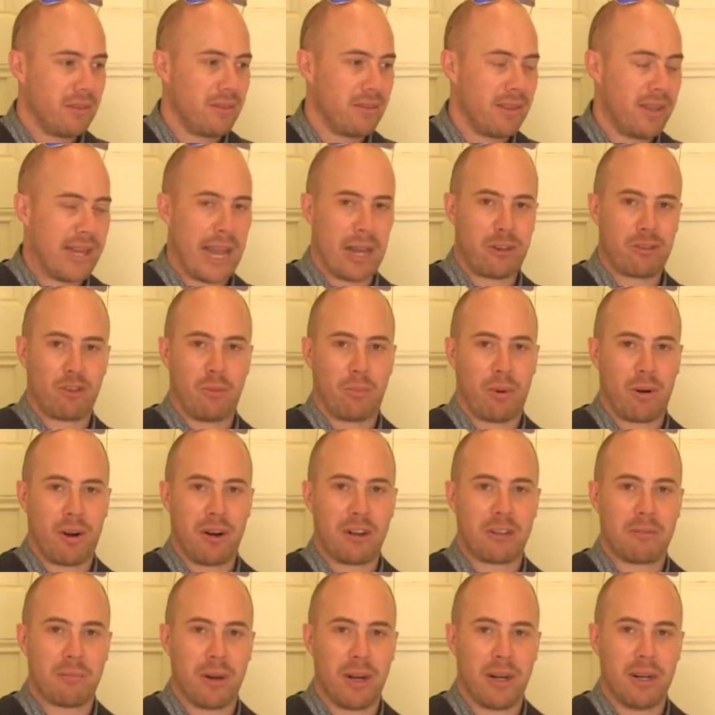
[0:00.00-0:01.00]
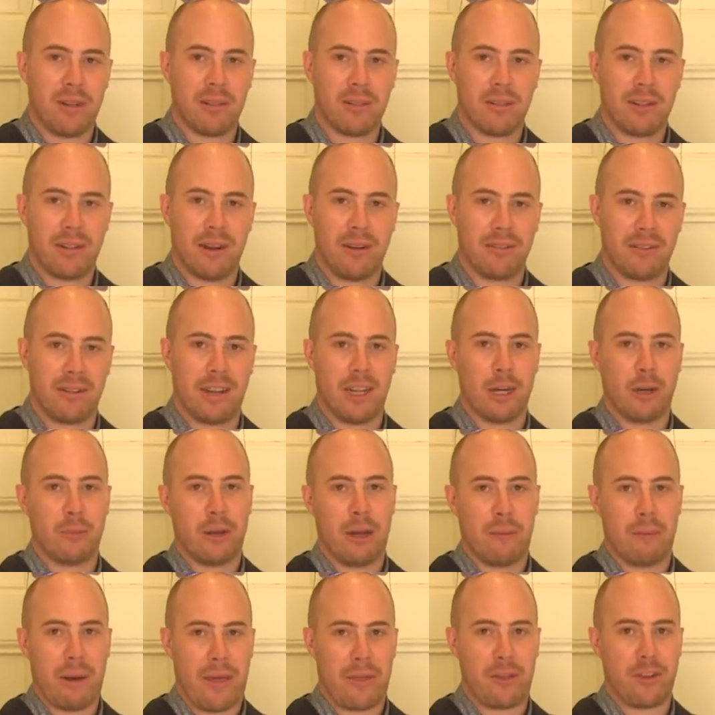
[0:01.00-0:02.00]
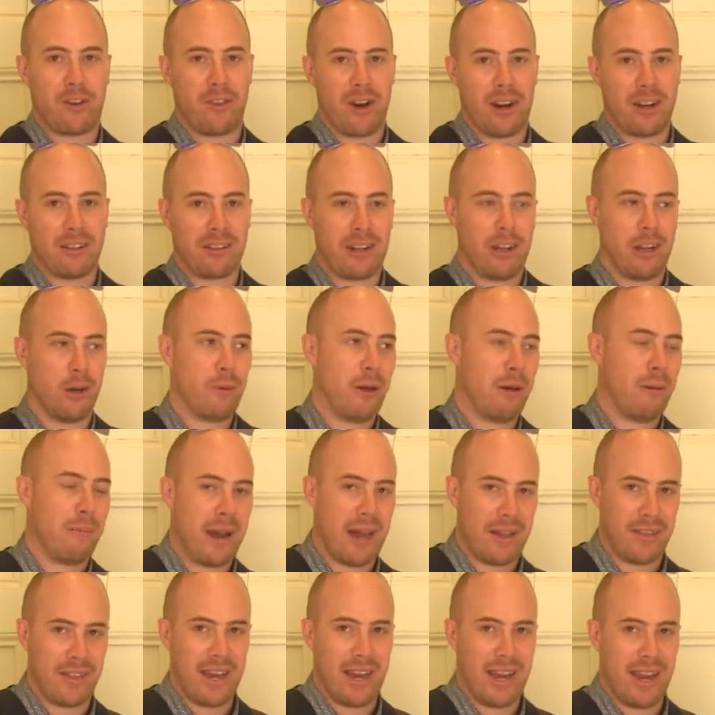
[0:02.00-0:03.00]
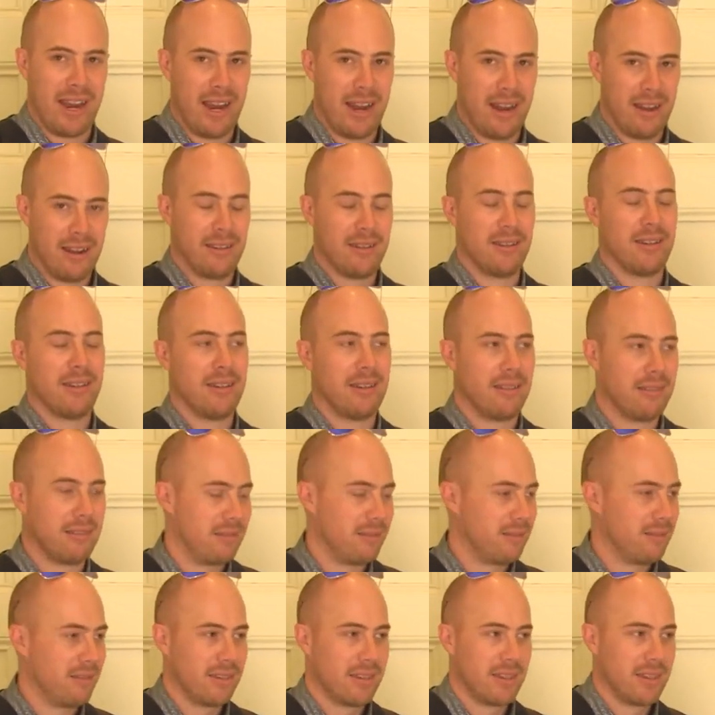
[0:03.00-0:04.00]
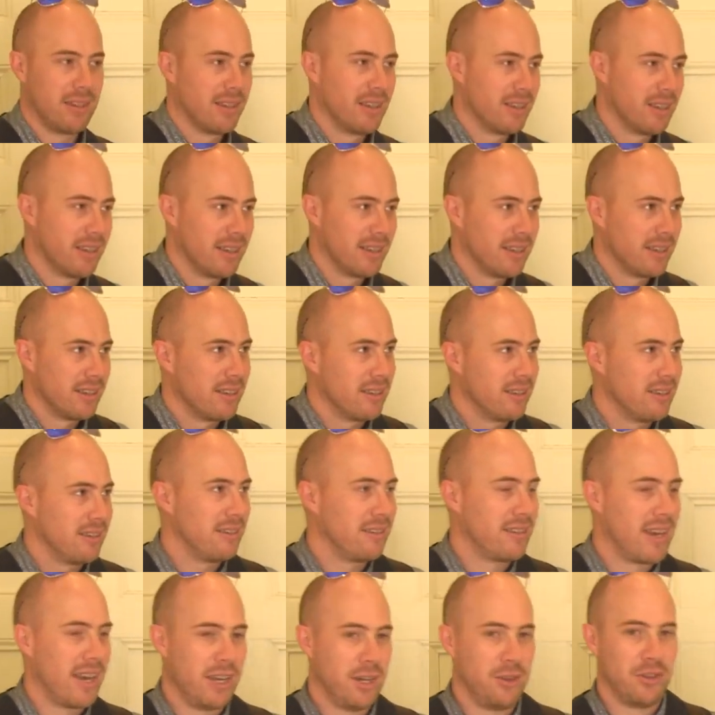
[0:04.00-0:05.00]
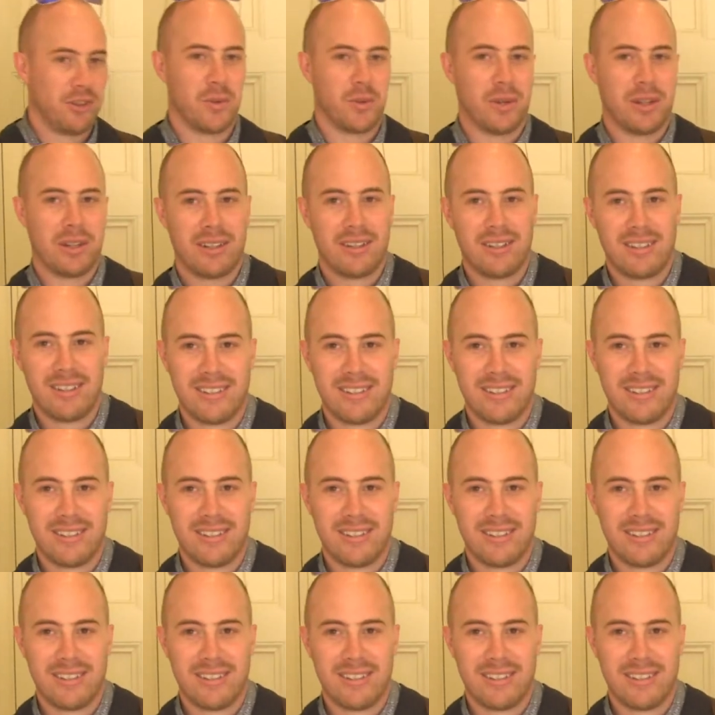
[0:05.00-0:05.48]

extra bridesmaid that knows a little bit about the dress, a little bit about the hair, and let's get used to it.